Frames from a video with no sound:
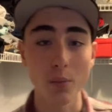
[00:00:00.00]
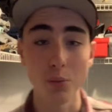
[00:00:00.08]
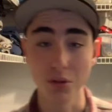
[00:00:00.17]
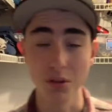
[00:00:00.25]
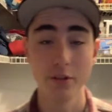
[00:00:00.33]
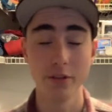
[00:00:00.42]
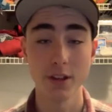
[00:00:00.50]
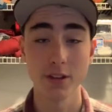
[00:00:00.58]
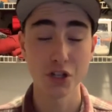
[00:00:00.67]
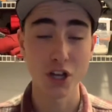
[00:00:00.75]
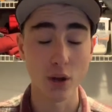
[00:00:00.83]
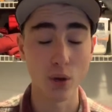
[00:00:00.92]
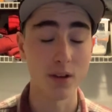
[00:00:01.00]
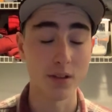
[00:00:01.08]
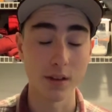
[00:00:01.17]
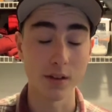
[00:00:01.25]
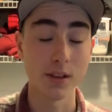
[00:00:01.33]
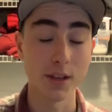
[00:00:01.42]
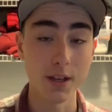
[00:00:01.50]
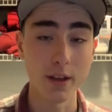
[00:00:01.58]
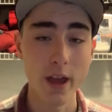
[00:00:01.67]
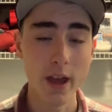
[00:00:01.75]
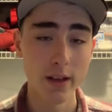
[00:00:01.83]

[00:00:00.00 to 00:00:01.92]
I believe this channel can succeed,